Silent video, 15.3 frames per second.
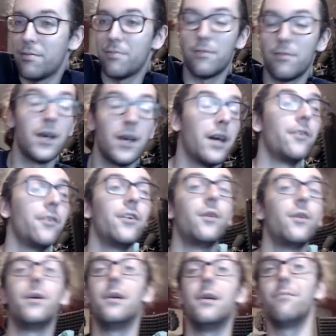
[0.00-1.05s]
I don't know,
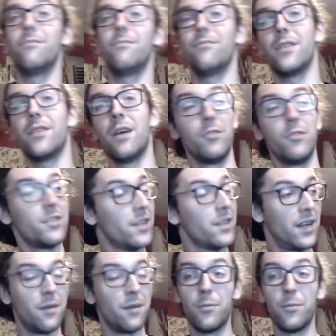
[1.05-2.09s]
man. I'm just
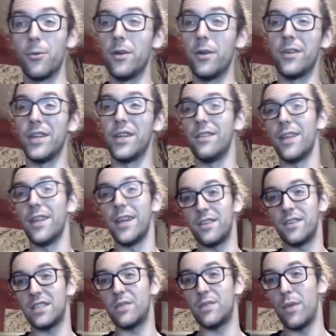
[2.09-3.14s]
like completely in like
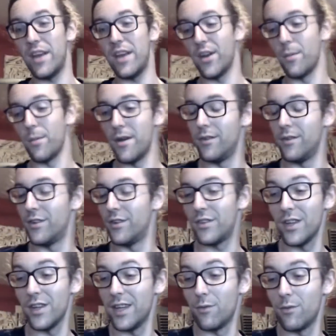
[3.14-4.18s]
despair mode, just
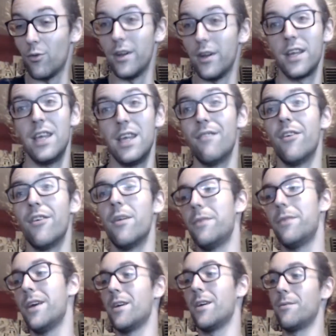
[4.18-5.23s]
like want to give up
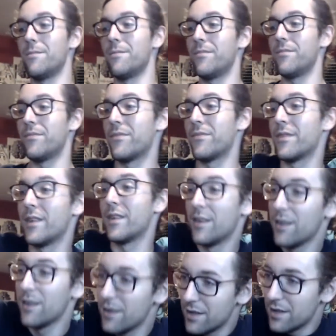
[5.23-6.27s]
now.
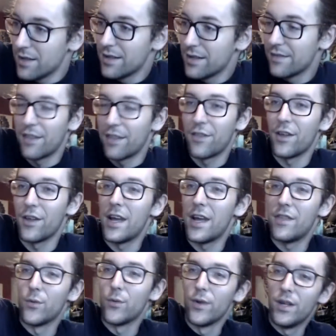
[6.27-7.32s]
So I thought I had
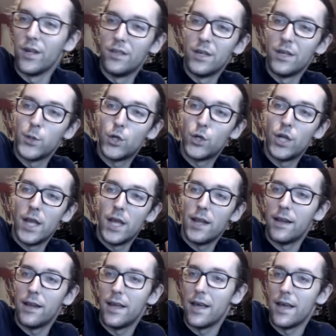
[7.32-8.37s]
the real deal shit,
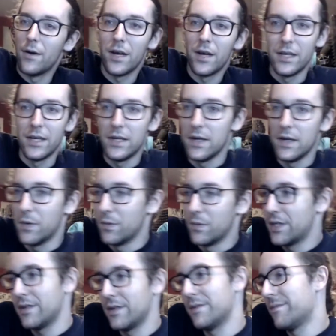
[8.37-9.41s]
and now I don't.
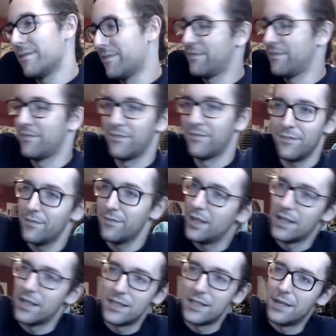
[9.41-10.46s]

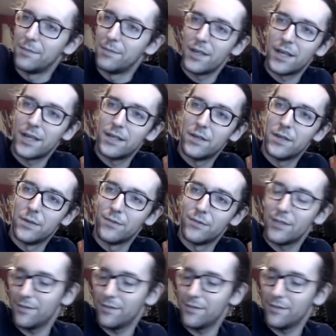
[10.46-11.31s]
It seems like I don't.